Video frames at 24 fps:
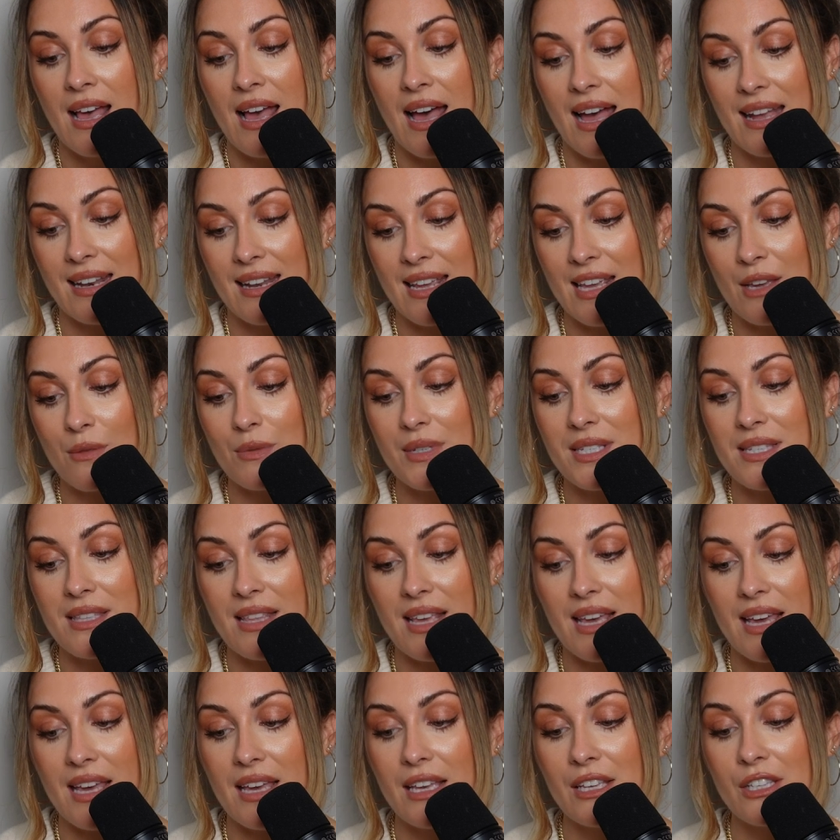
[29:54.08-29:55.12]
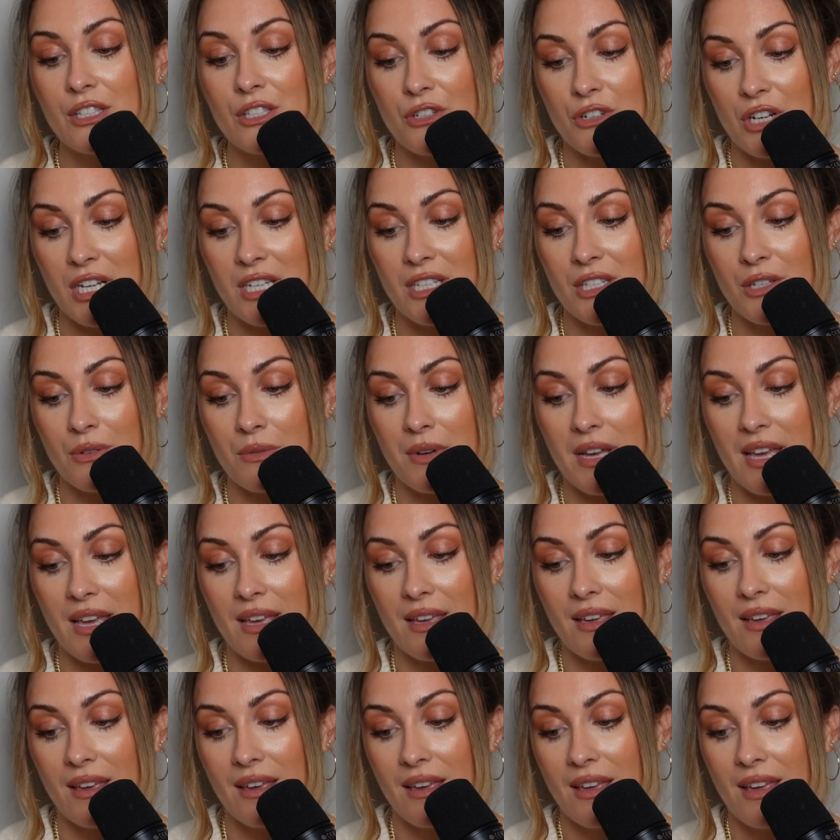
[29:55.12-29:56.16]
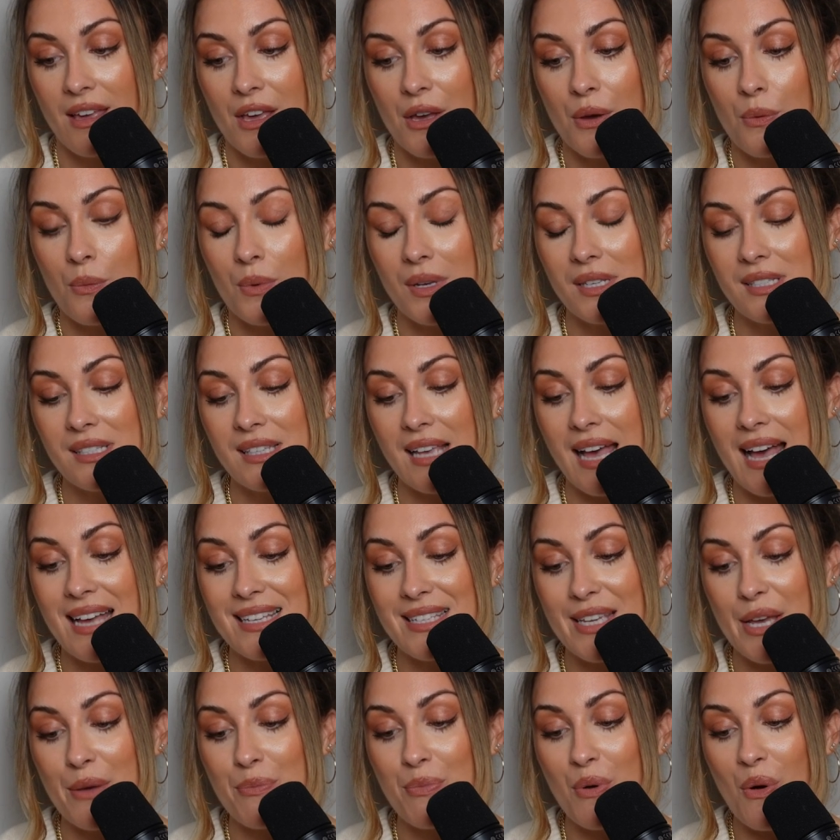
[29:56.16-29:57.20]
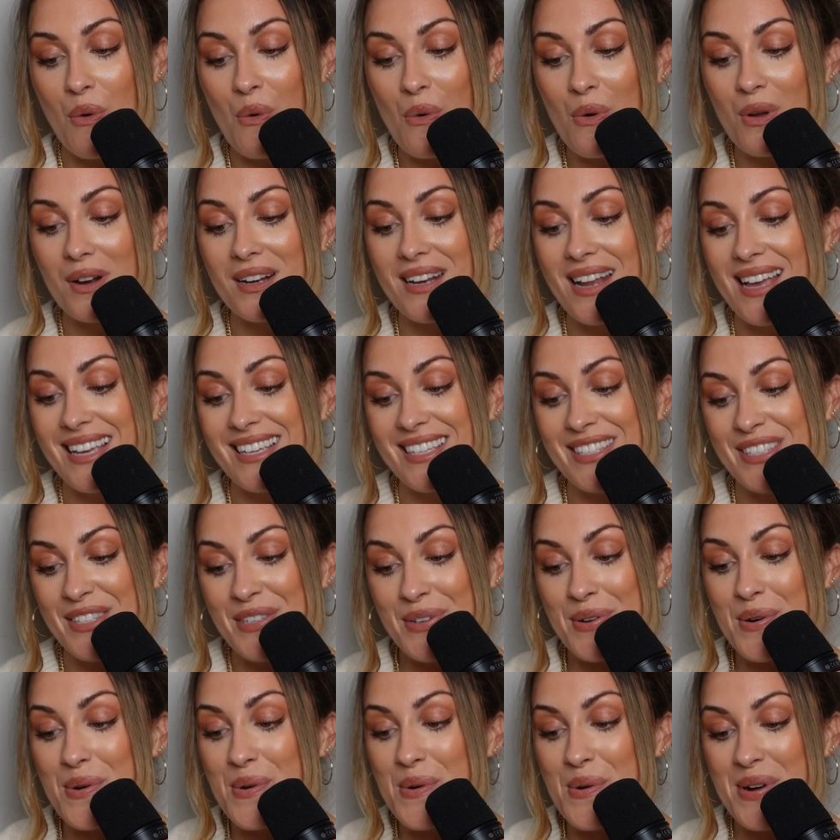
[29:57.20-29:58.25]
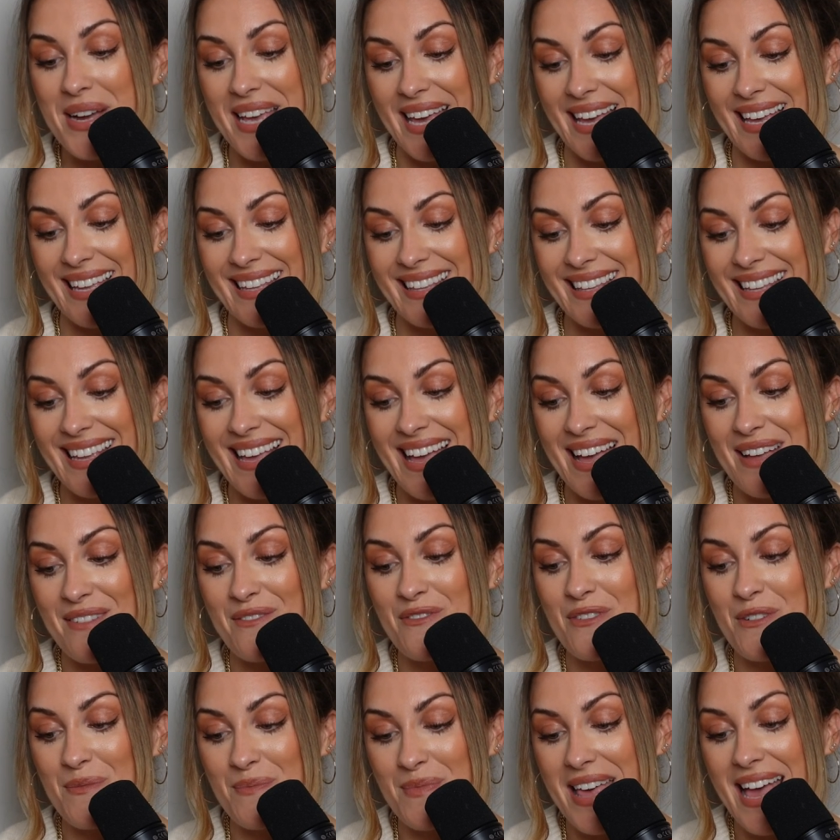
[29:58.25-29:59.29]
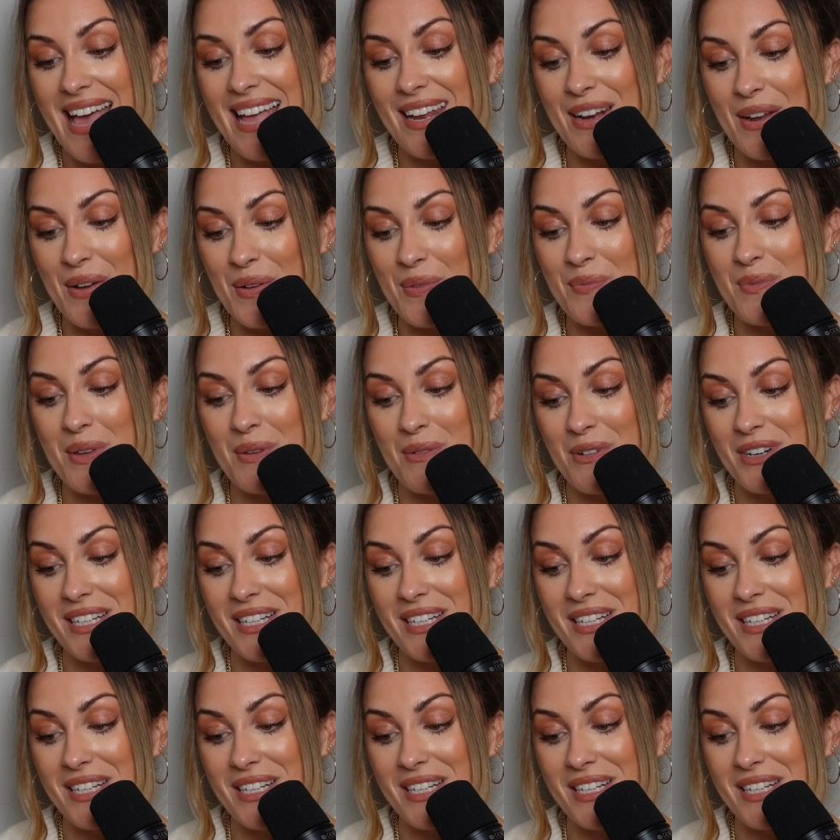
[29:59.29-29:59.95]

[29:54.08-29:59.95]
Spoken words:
and he was there straight away. We sat up all night talking, and from then on we were